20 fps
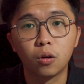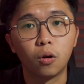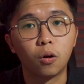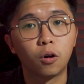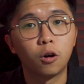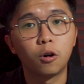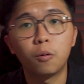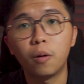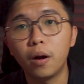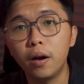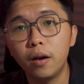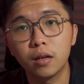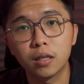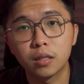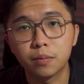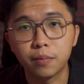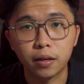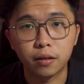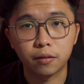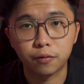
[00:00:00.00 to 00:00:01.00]
Or a
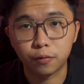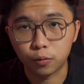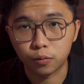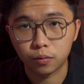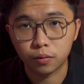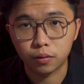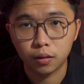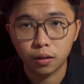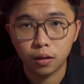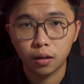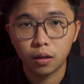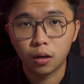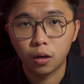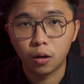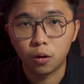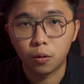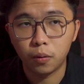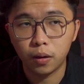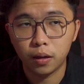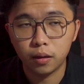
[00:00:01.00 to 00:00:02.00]
wireless microphone?
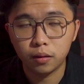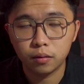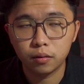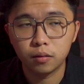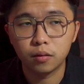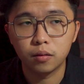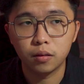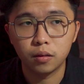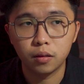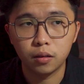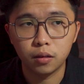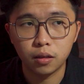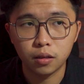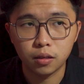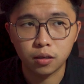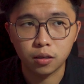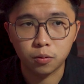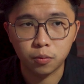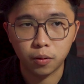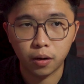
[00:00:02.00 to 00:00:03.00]
Well,
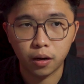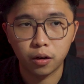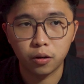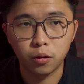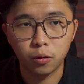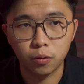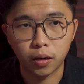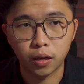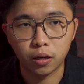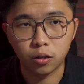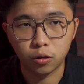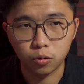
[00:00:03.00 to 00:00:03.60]
this is where you can